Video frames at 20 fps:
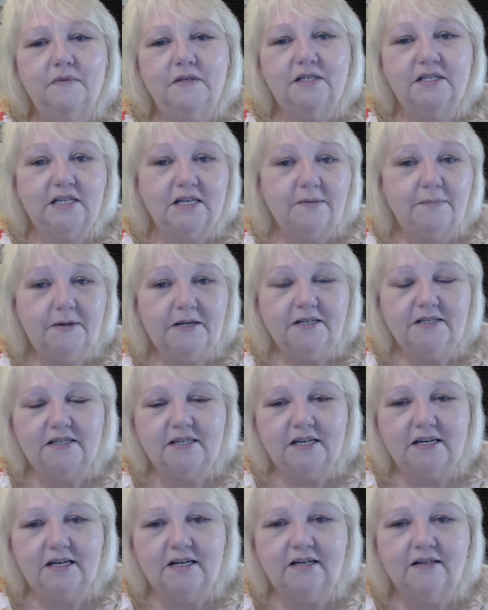
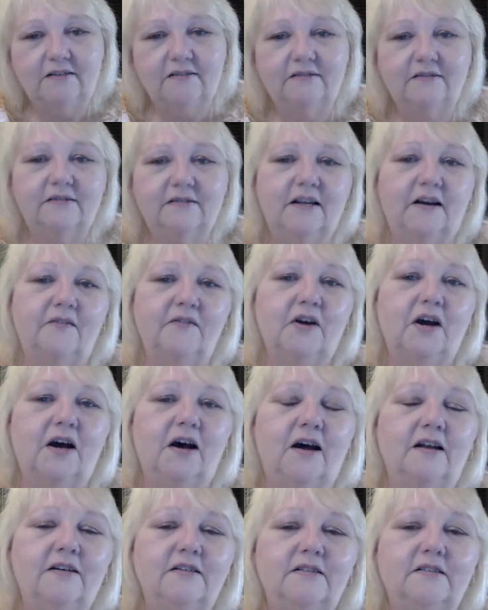CPC. I've
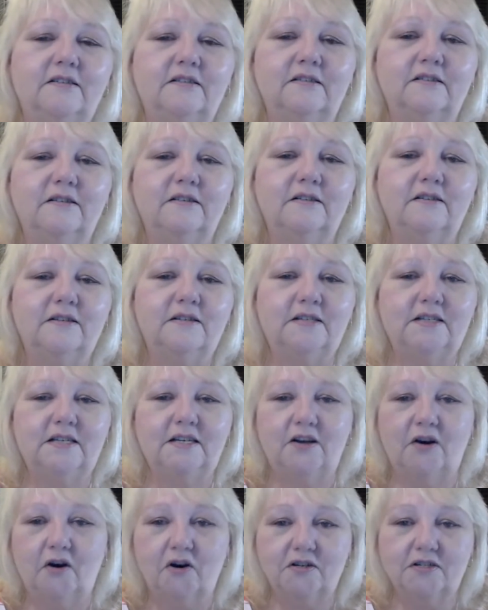got
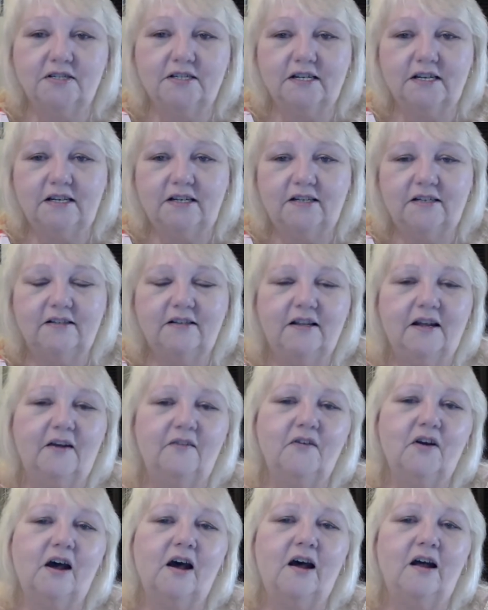CRC.
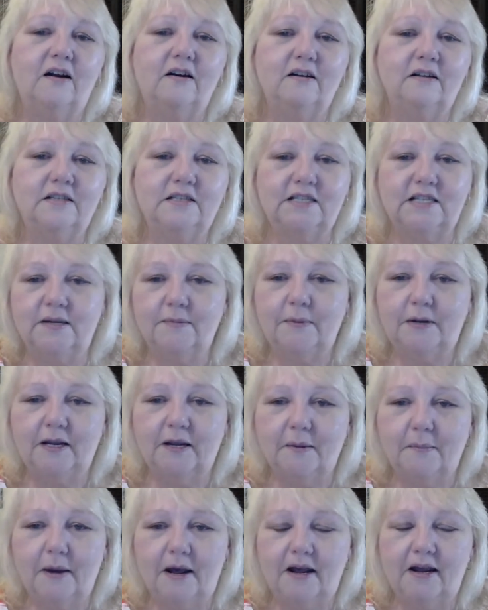I've got
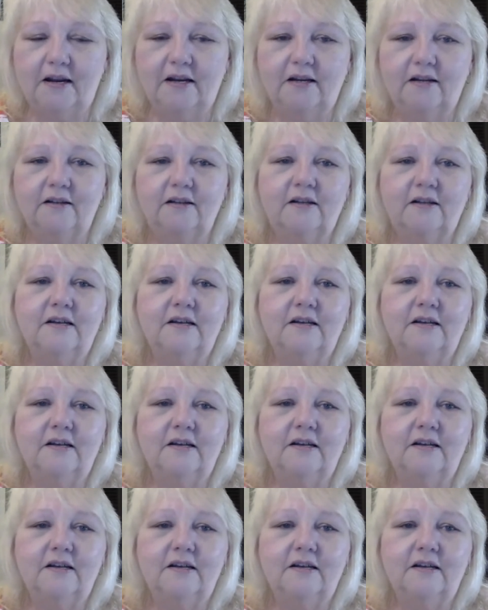CPMA.